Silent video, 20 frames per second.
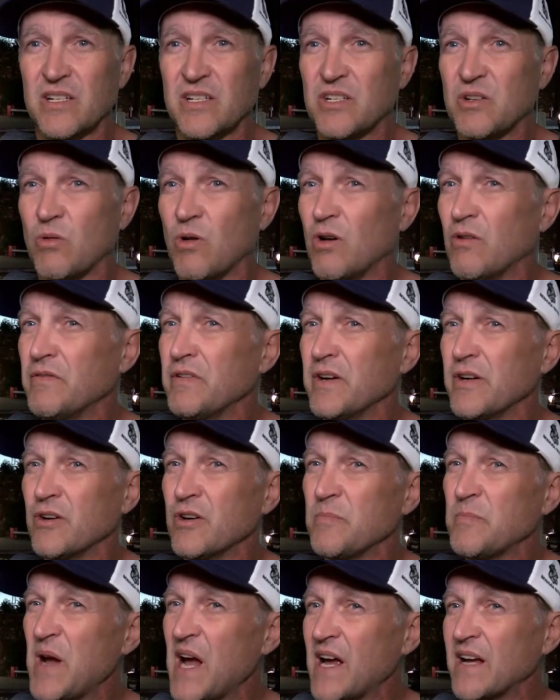
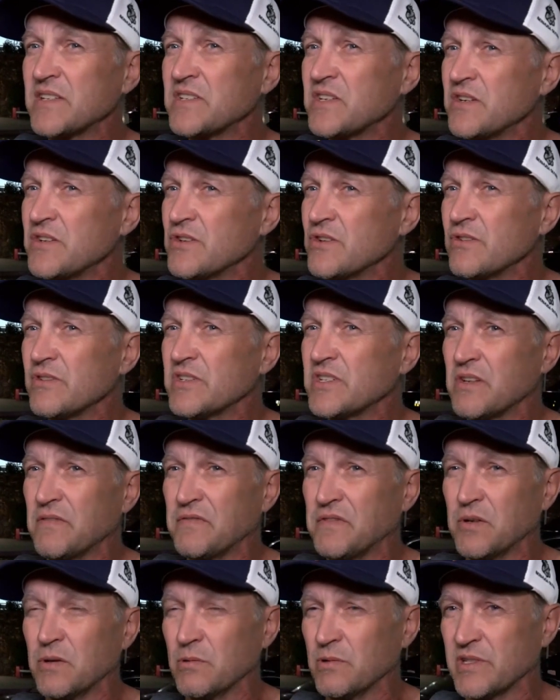1,200 passengers
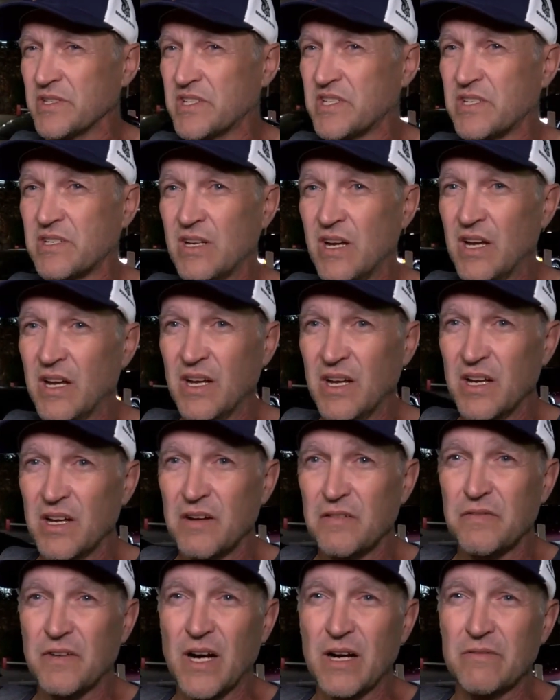if there was
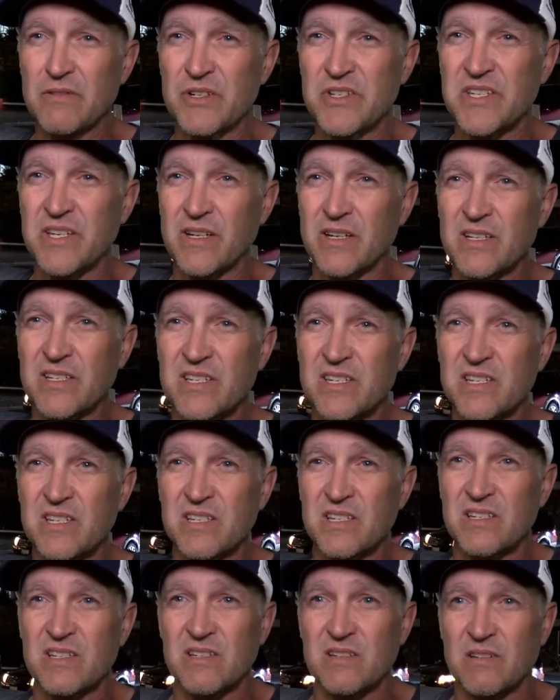five or
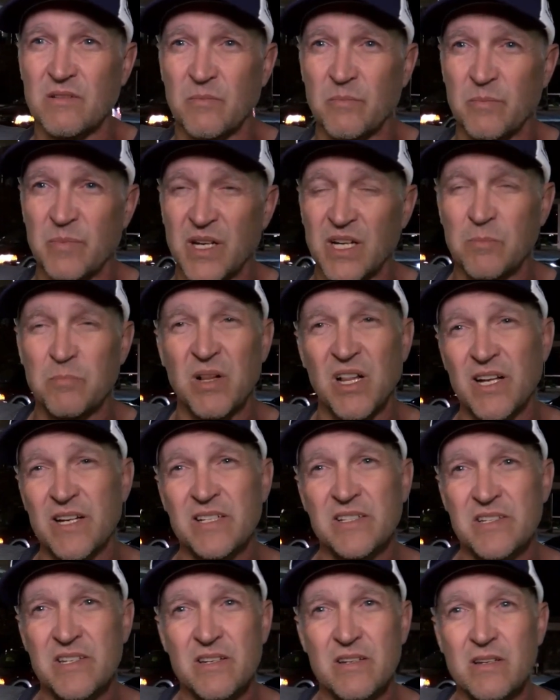six big
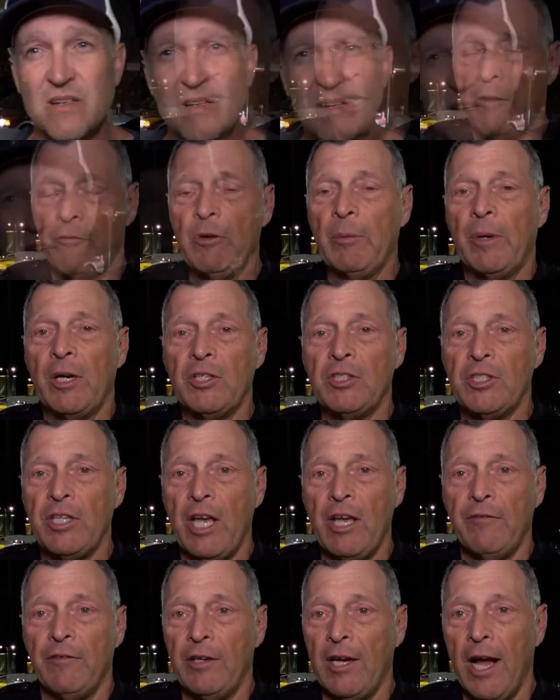planes. Everybody's
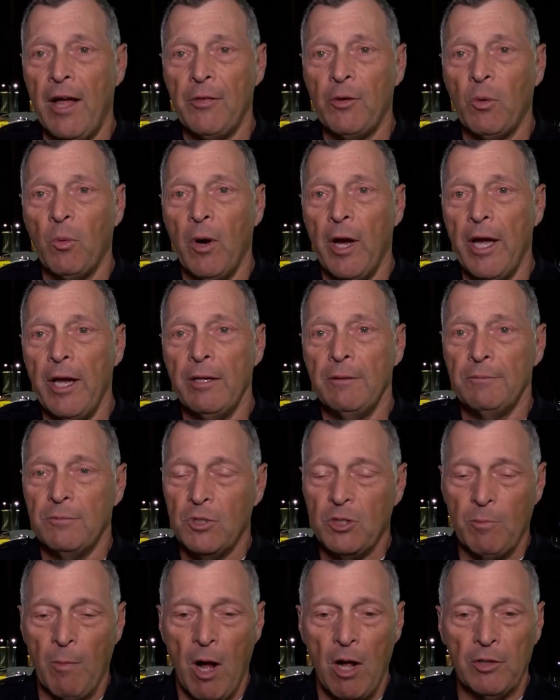safe and on their way.
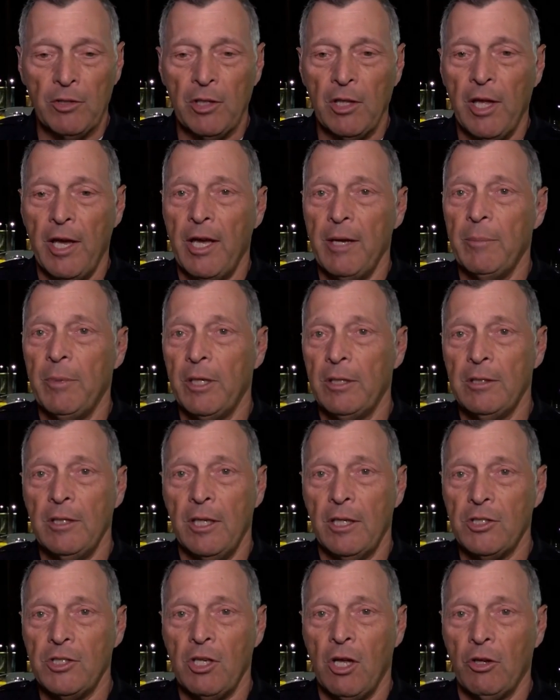Small delay, but
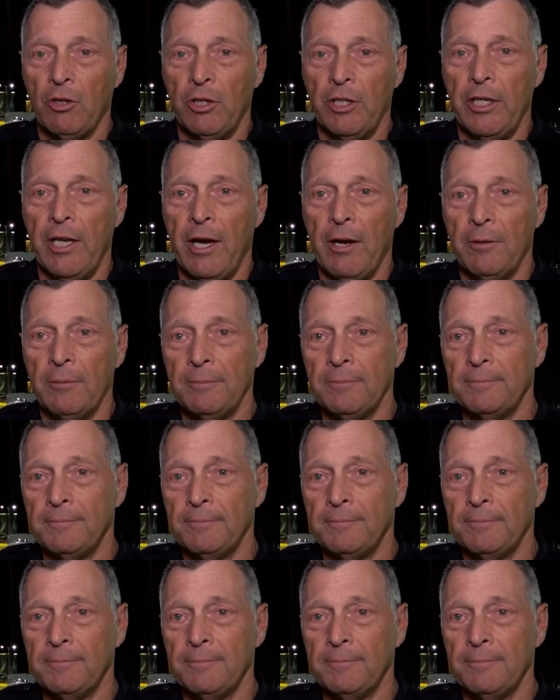it's all good now.